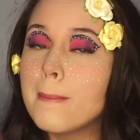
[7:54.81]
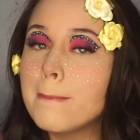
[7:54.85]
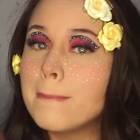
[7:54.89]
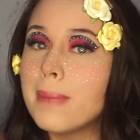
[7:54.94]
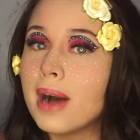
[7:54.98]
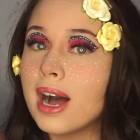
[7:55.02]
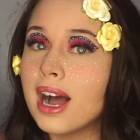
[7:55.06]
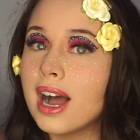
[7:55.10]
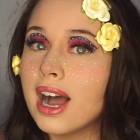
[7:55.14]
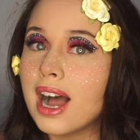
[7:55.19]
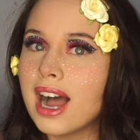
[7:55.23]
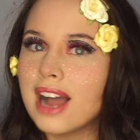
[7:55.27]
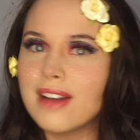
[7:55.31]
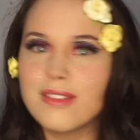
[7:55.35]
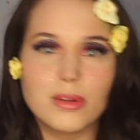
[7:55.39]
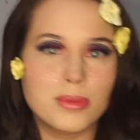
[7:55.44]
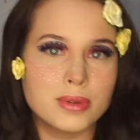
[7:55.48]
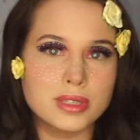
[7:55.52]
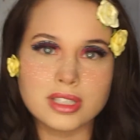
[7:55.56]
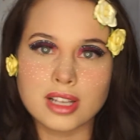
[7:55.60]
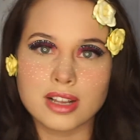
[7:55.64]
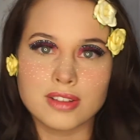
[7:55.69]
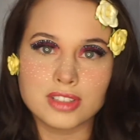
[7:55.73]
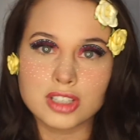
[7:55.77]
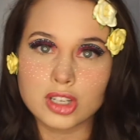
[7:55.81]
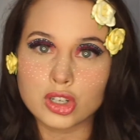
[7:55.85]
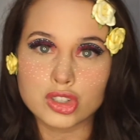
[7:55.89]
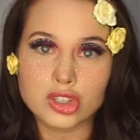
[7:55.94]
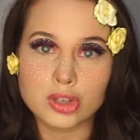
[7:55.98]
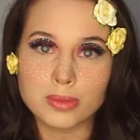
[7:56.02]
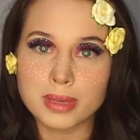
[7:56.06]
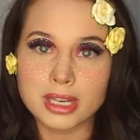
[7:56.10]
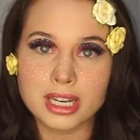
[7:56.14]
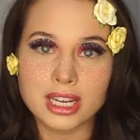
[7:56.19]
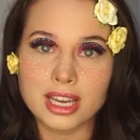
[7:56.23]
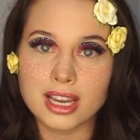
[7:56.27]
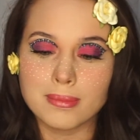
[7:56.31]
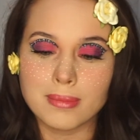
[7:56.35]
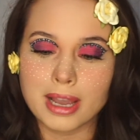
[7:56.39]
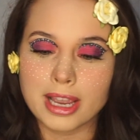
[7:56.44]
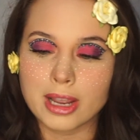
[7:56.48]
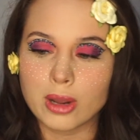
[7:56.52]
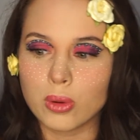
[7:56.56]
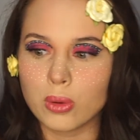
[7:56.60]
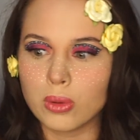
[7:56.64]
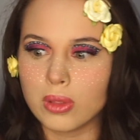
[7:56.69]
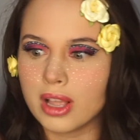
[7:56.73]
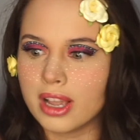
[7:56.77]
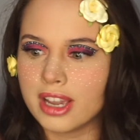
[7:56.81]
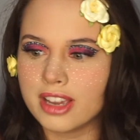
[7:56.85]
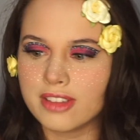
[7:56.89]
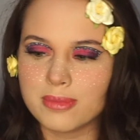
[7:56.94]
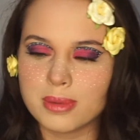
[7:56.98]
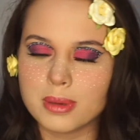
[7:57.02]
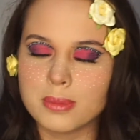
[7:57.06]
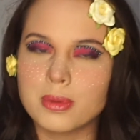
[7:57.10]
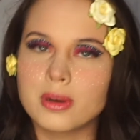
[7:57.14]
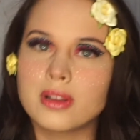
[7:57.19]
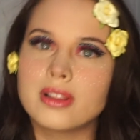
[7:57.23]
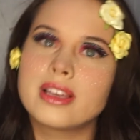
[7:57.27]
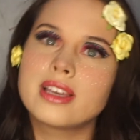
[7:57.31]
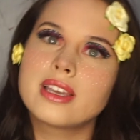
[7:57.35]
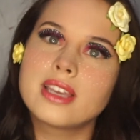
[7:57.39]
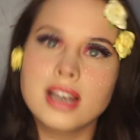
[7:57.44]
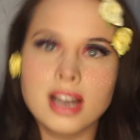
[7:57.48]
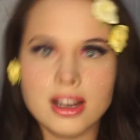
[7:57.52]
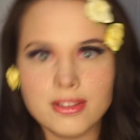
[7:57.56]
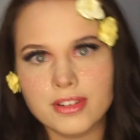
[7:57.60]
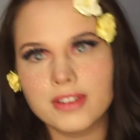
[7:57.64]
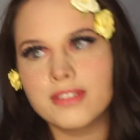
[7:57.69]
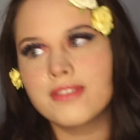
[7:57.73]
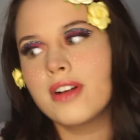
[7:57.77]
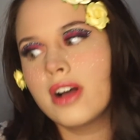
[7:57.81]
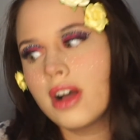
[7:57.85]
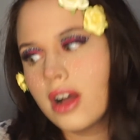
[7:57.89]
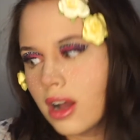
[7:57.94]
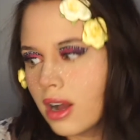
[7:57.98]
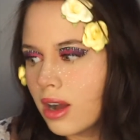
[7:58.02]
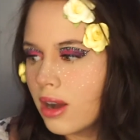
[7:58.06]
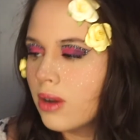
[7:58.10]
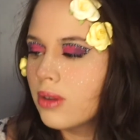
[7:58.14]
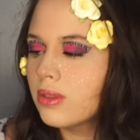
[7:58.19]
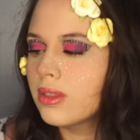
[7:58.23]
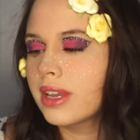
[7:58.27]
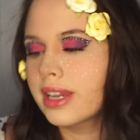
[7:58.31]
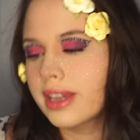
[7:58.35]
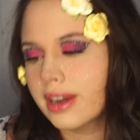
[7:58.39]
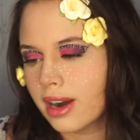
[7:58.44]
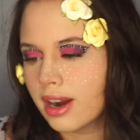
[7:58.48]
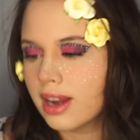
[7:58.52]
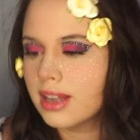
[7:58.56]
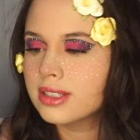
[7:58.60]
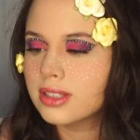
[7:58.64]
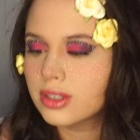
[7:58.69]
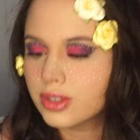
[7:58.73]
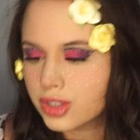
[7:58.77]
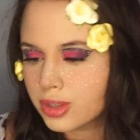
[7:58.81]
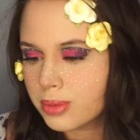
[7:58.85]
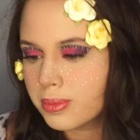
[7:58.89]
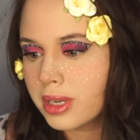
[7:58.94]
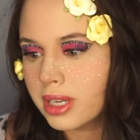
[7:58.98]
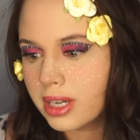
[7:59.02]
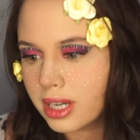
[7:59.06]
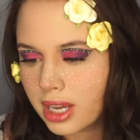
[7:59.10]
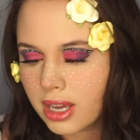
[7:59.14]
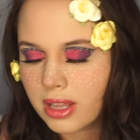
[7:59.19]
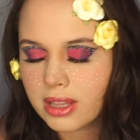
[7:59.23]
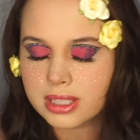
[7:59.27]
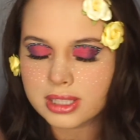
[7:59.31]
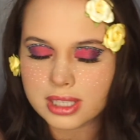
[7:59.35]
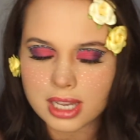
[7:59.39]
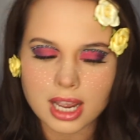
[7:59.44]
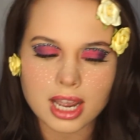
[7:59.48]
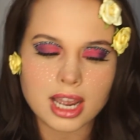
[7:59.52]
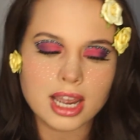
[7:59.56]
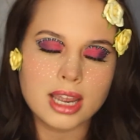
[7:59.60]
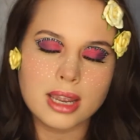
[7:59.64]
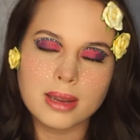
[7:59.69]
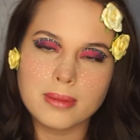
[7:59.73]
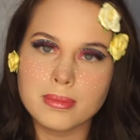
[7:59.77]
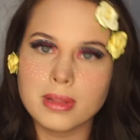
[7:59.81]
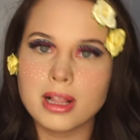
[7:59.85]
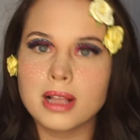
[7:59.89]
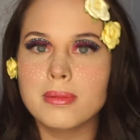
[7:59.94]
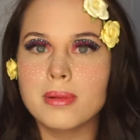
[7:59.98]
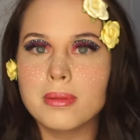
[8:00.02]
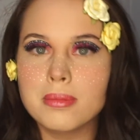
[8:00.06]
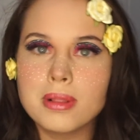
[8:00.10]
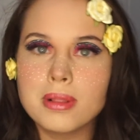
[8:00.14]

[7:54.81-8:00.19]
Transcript: But I've always loved social media my whole life. People are like, get off your phone, like, you're on social media all the time, blah, blah,